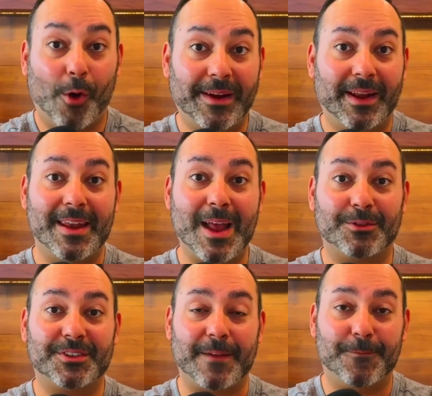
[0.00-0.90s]
All right, and
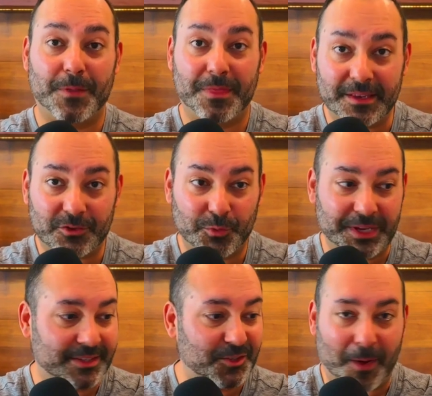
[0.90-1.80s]
now it's time for this
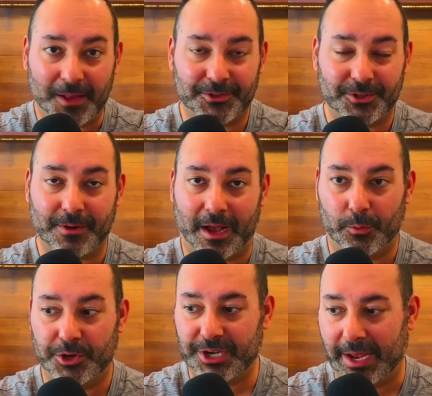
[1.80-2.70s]
week's sponsor,
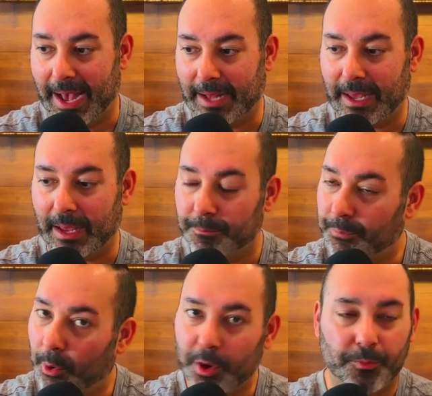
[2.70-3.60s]
I Wish I Had.
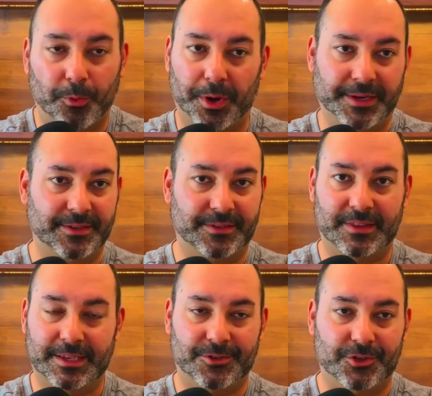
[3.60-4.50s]
And boy, oh boy,
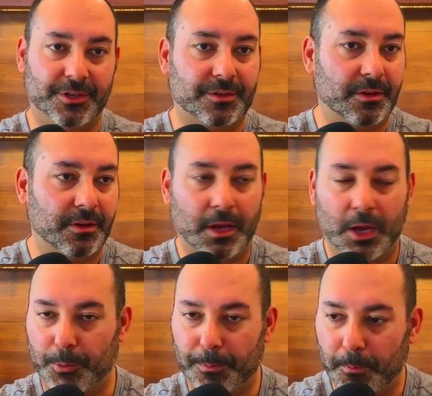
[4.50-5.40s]
does this just
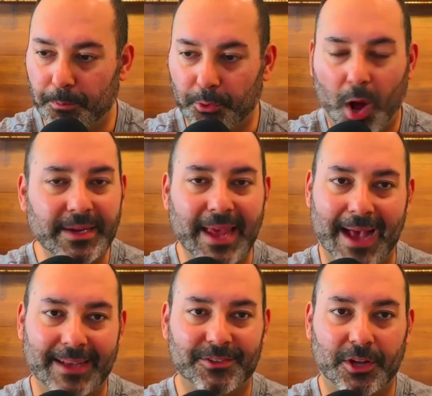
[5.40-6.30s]

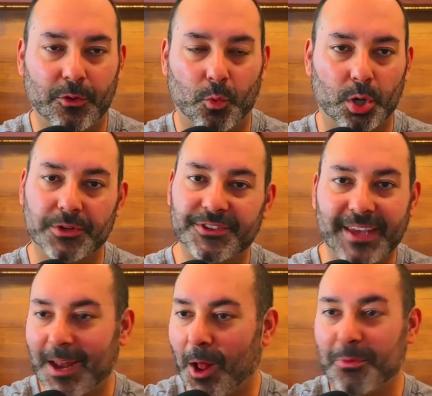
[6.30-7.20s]
broadcast to the world,
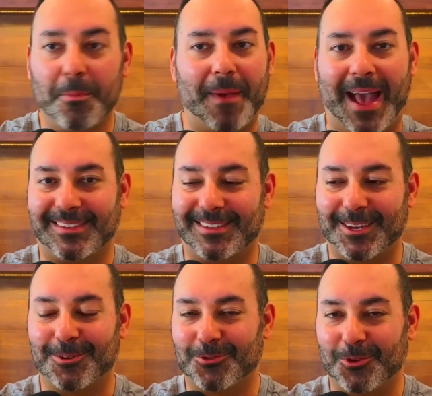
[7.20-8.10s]
send out the bat
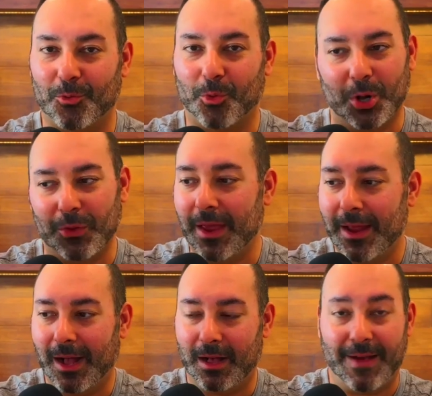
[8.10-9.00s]
signal to the world
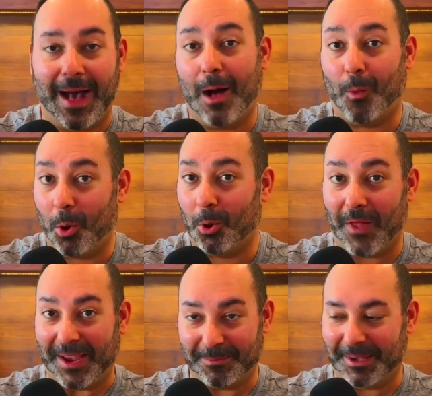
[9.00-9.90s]
of how
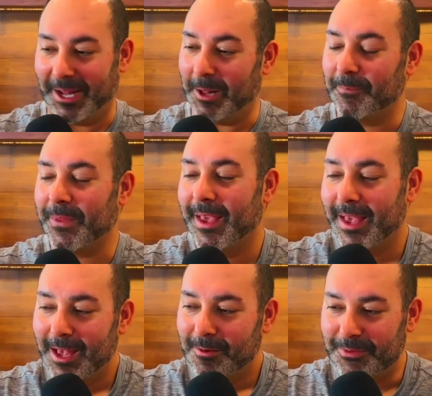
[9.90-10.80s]
old I am getting.
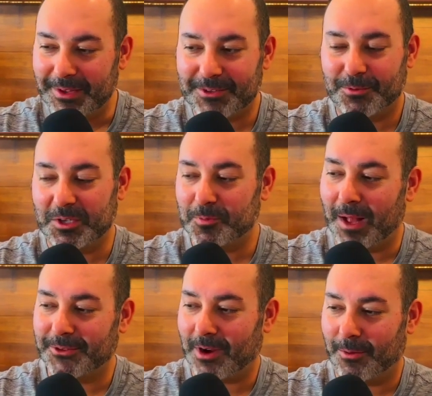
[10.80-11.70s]
This week's
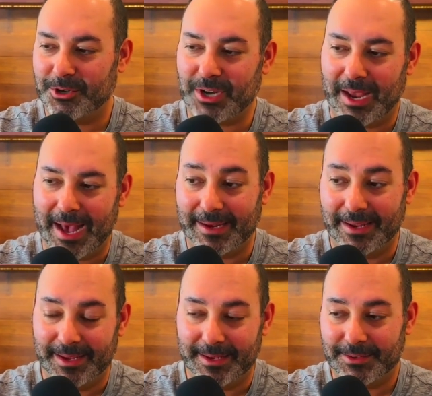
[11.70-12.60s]
sponsor, I Wish I
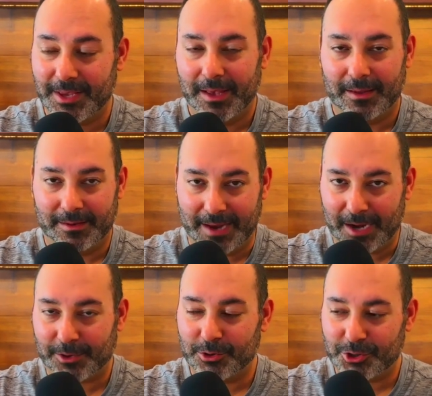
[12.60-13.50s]
Had, is
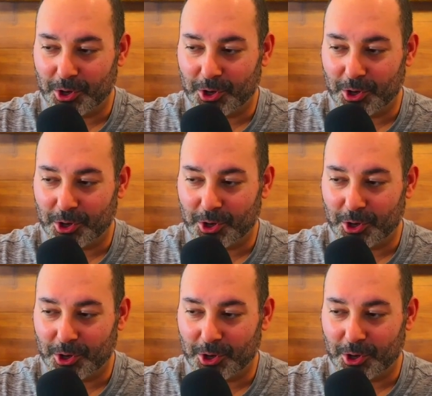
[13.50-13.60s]
Dr.